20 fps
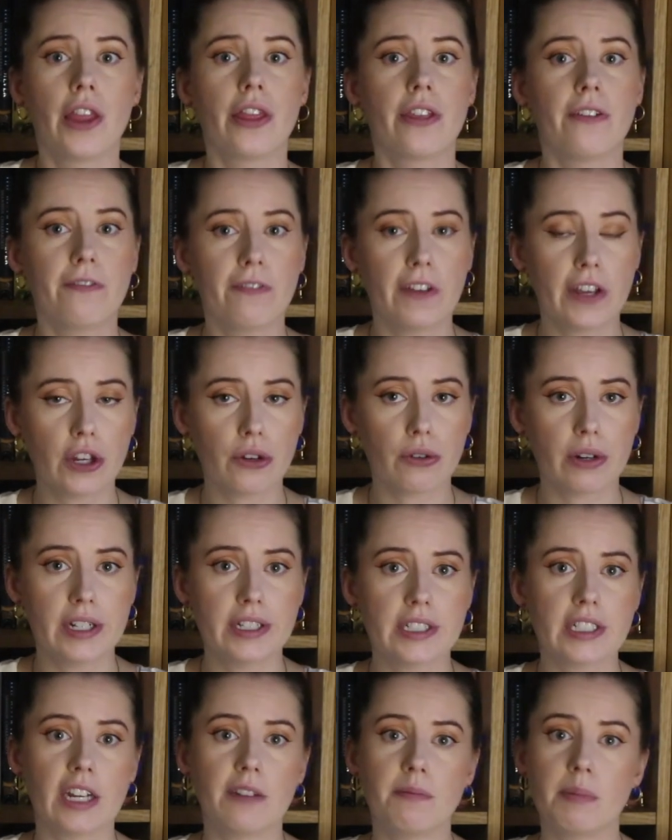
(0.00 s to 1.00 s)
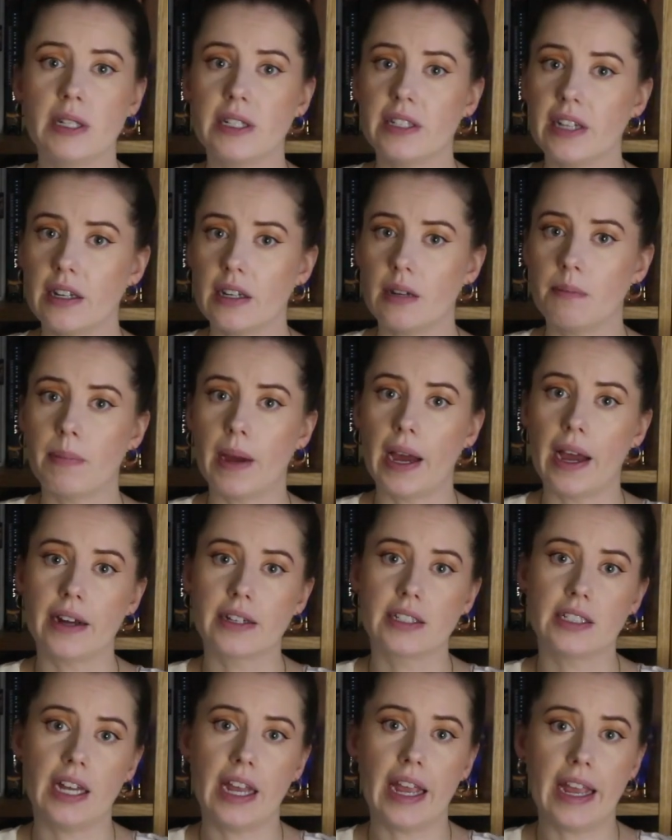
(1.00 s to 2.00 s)
The figurines have been dated
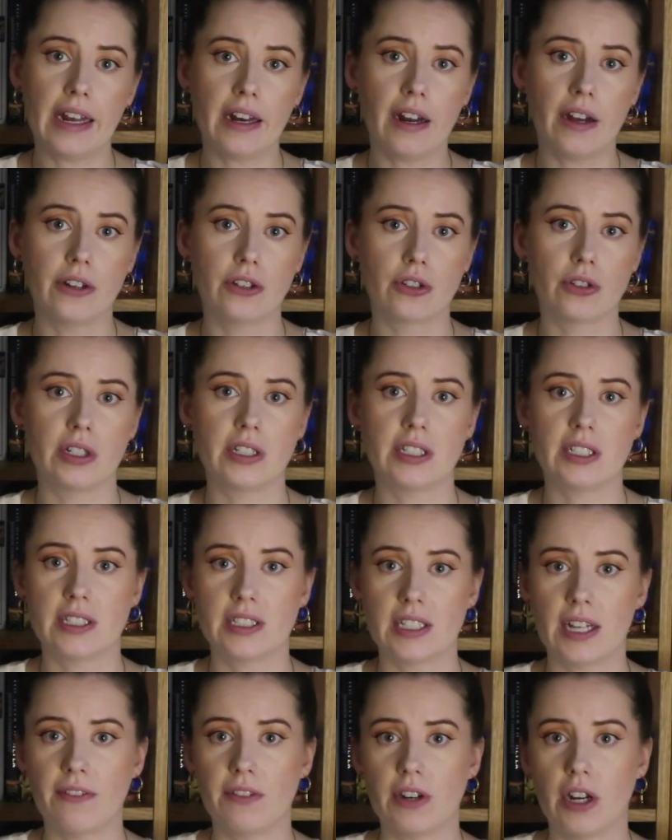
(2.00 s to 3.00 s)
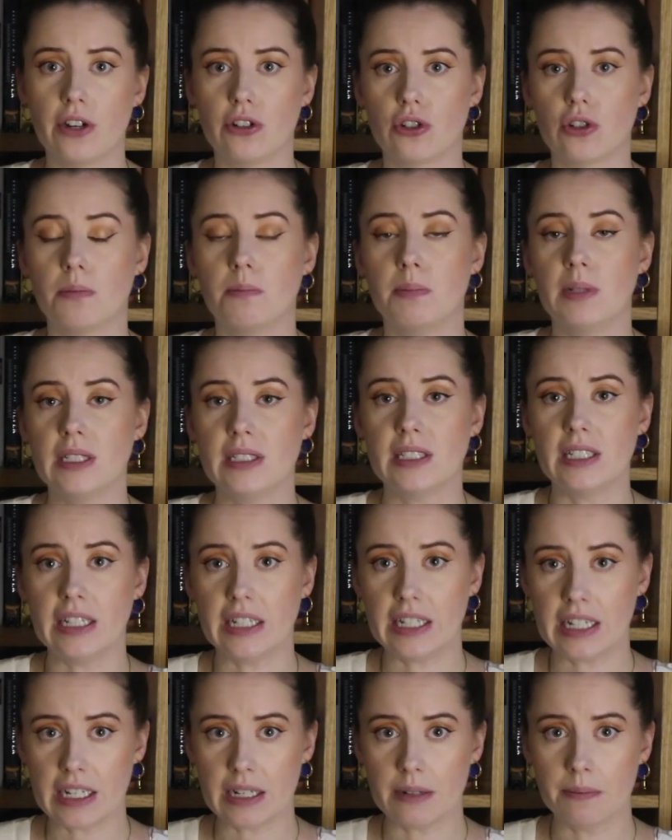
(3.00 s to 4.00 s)
back to 800 to 700
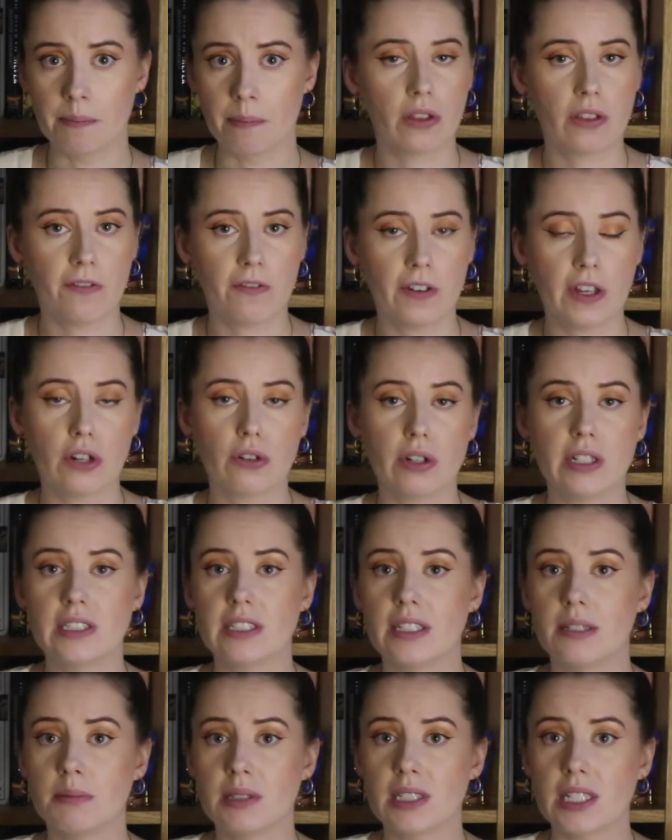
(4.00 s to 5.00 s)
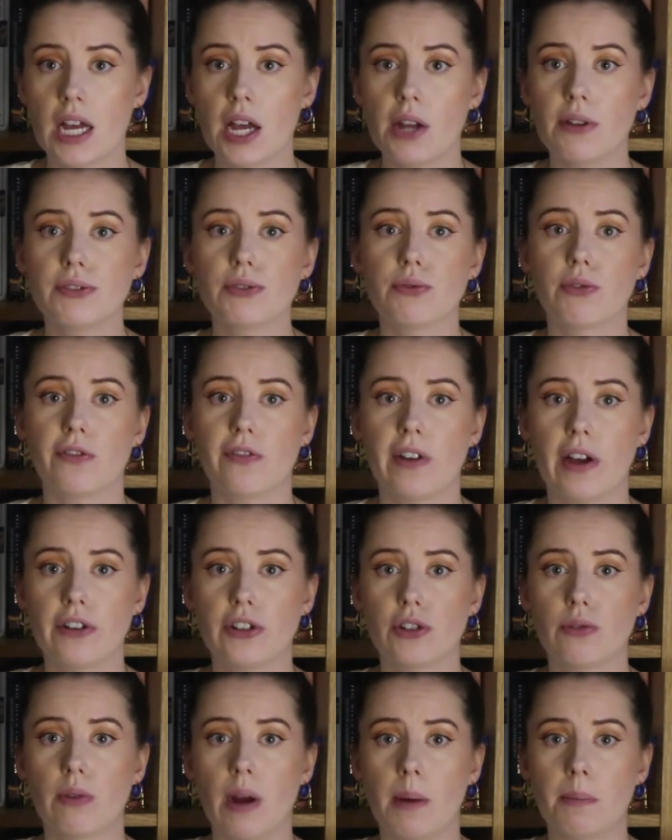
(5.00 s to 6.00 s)
BCE. The figurines themselves were
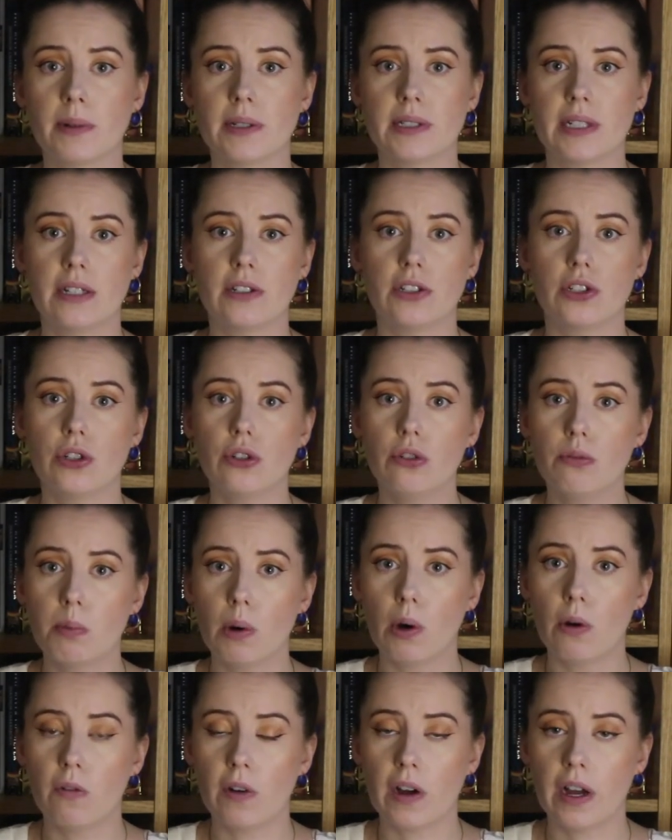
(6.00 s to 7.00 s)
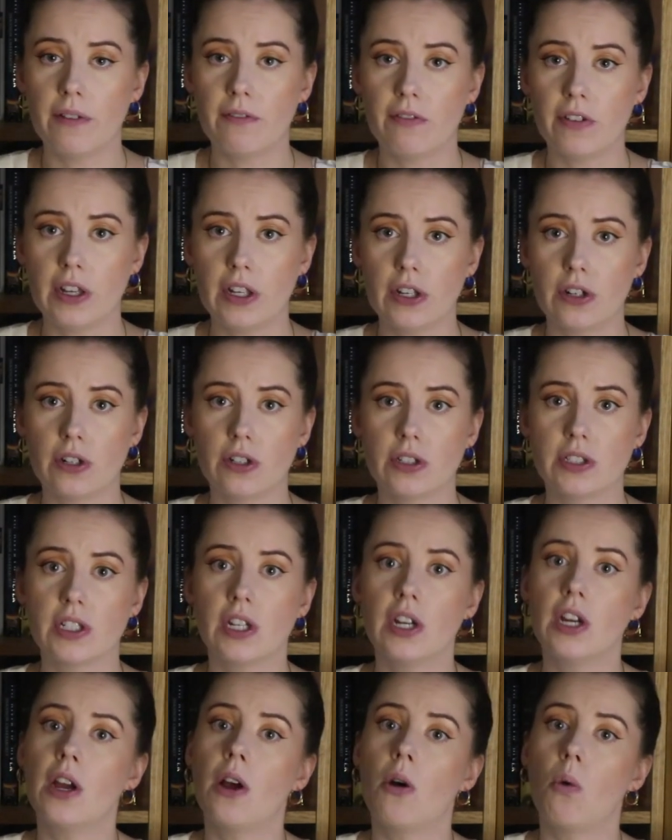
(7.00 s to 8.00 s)
found to represent 2 bovine figures,
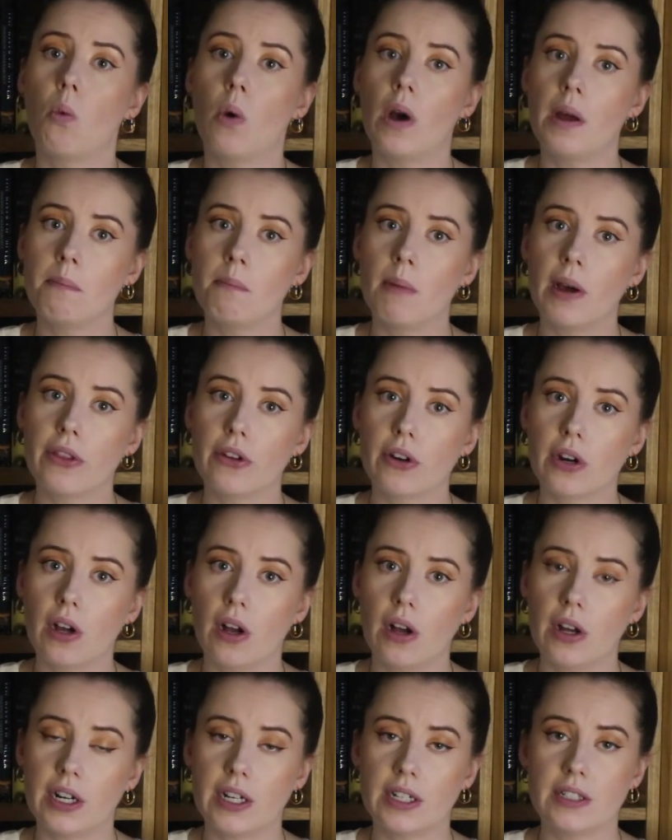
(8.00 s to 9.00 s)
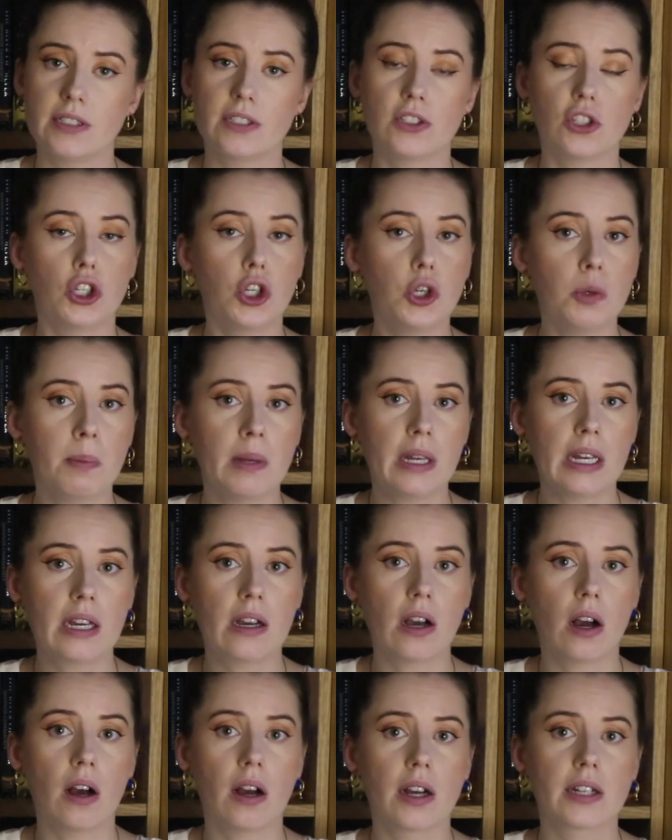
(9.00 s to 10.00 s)
1 mother goddess, 2
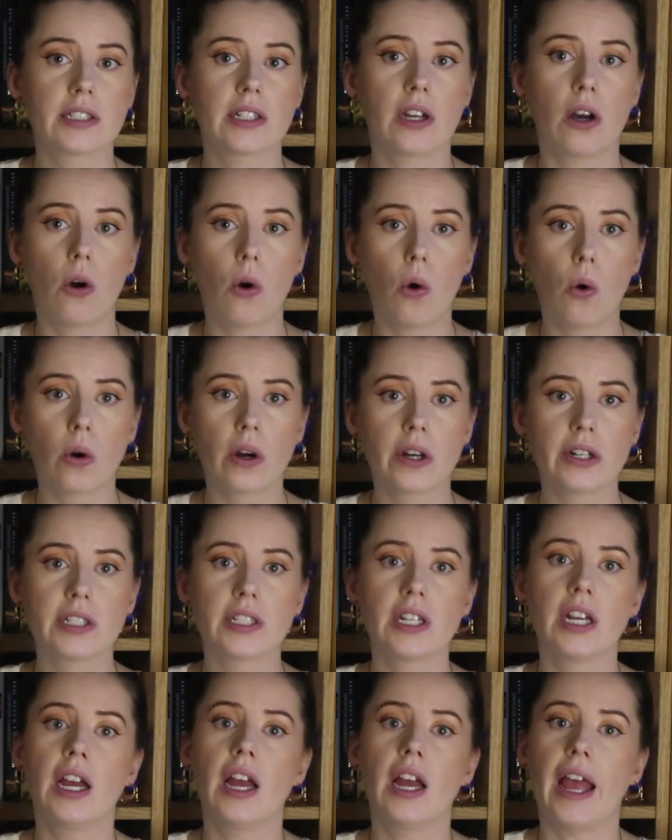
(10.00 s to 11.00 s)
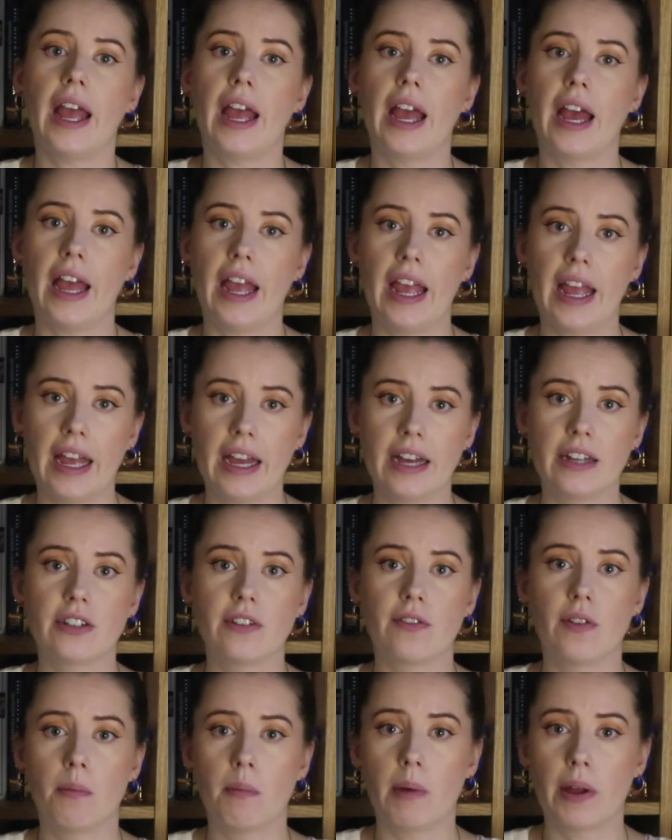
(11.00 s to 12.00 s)
peacocks, a horse, a hand
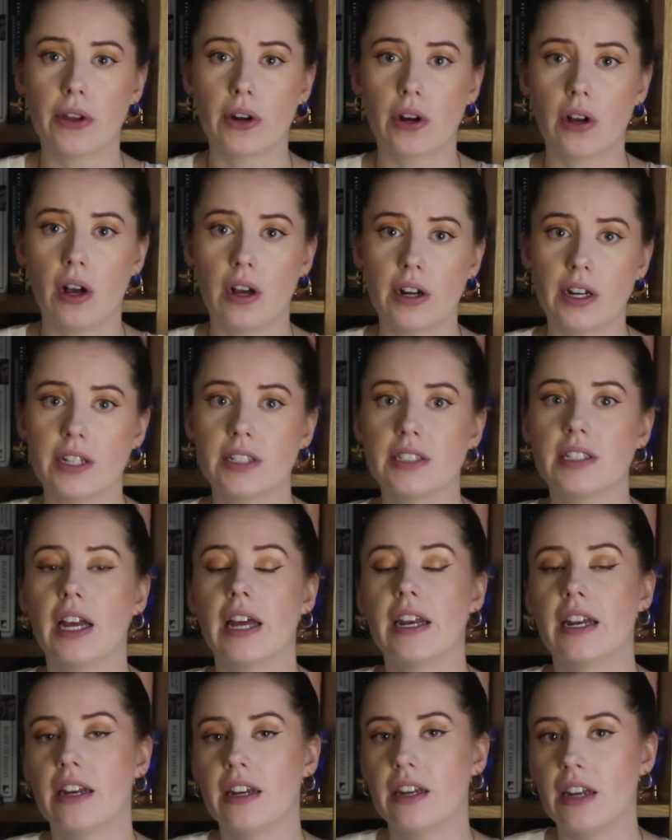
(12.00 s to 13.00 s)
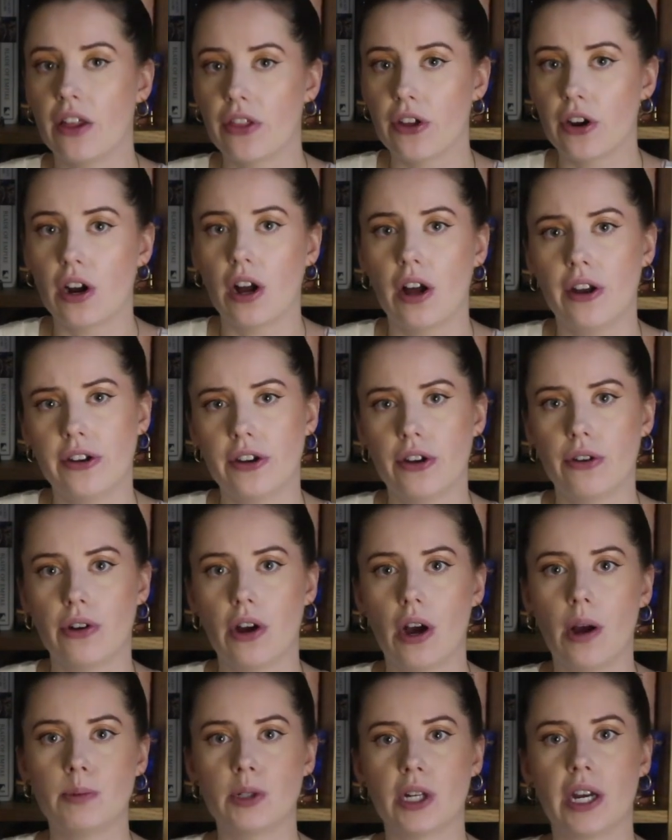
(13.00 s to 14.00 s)
of a mother goddess, and another unknown
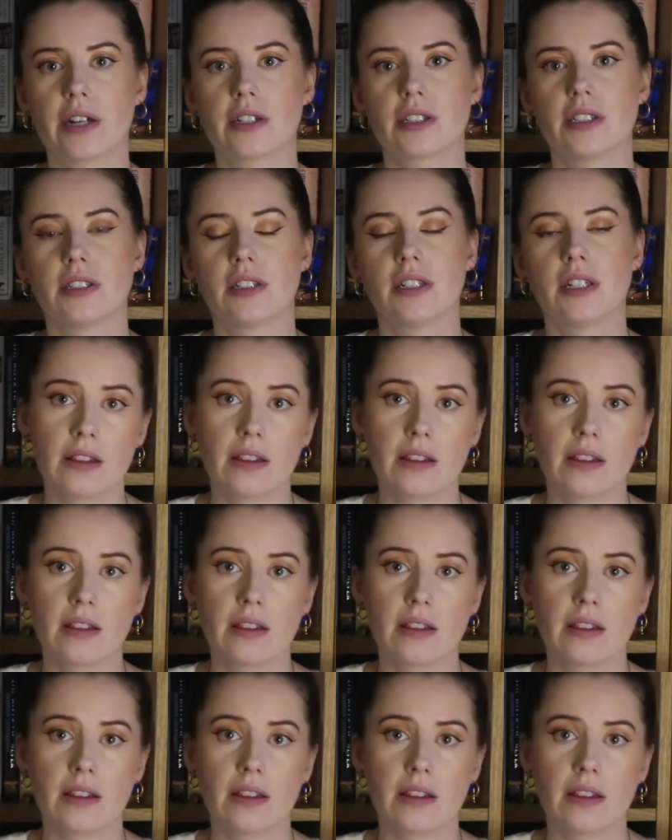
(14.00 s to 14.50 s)
object.